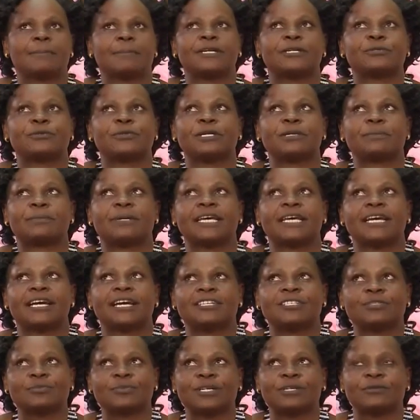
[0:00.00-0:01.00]
But when my
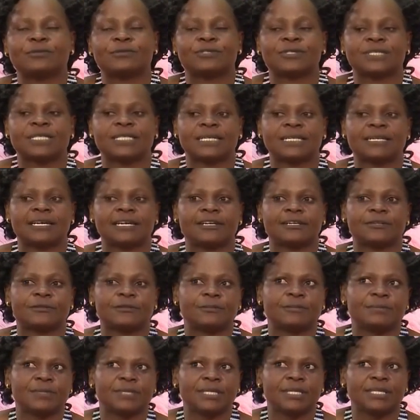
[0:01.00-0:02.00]
husband was in
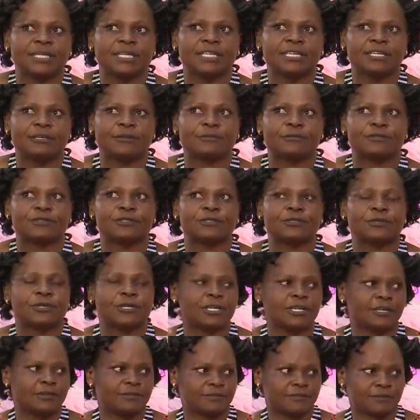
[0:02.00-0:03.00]
Nairobi, he was
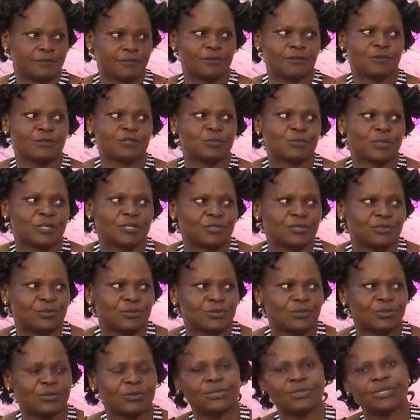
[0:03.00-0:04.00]
going in full gospel,
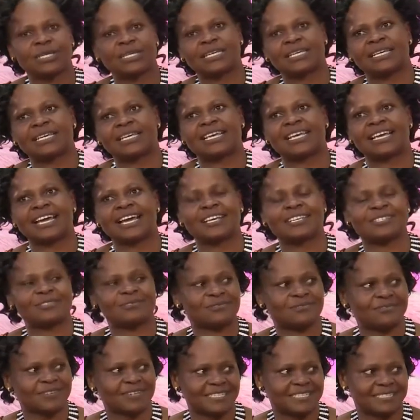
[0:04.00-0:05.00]
so he has
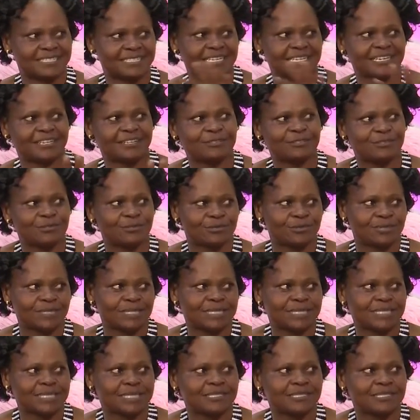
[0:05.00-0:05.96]
friends like youths.